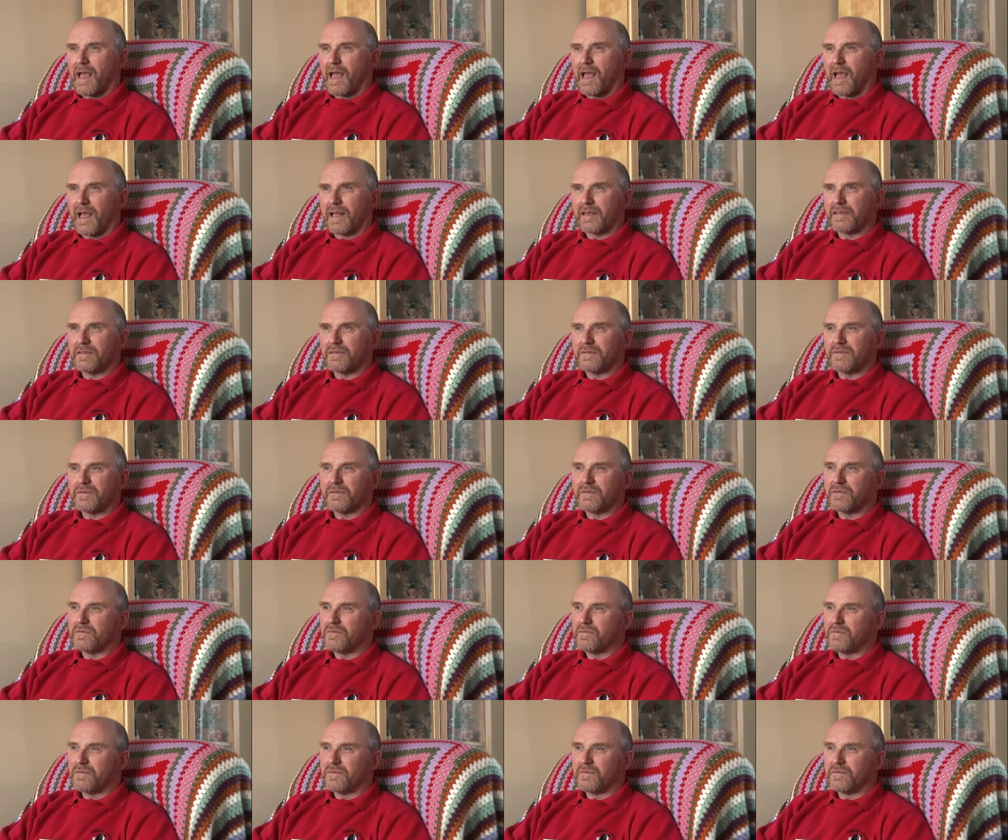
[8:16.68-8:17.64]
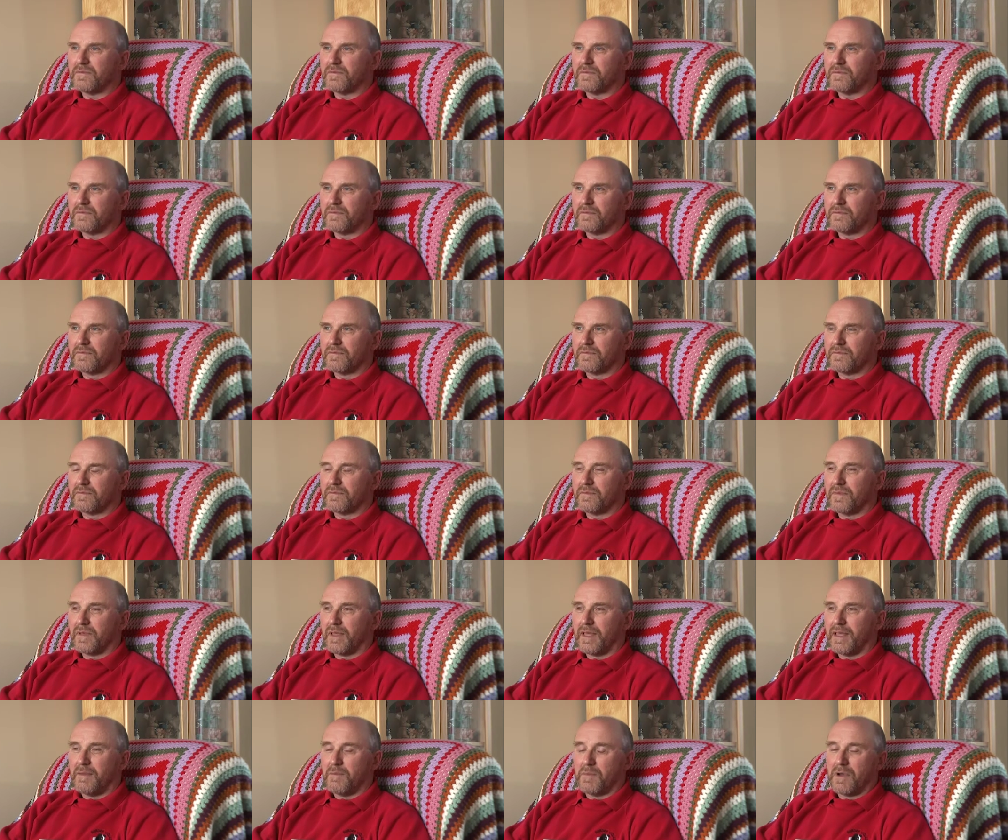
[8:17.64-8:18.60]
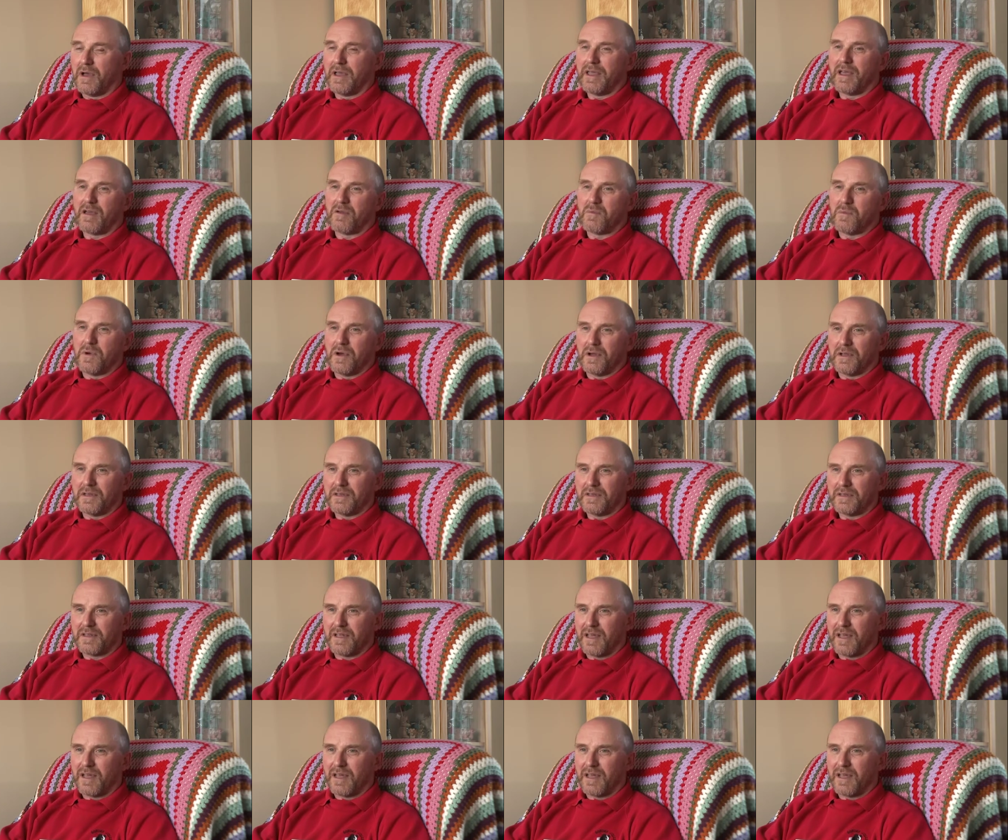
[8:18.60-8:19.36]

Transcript: and in my own mind